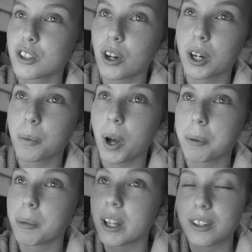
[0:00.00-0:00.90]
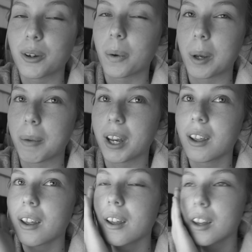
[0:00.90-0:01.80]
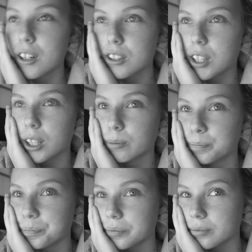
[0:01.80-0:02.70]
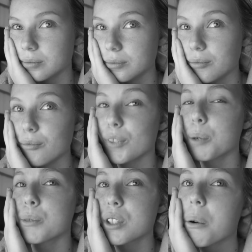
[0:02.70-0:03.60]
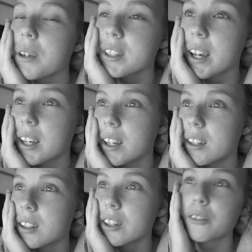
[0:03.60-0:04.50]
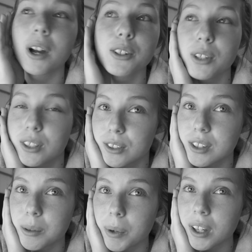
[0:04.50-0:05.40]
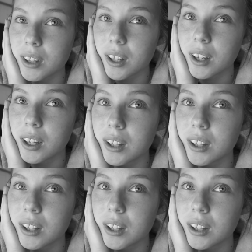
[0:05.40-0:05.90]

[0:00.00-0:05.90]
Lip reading: she already won, but you know what I mean. So I'm so excited. Congratulations, Samantha.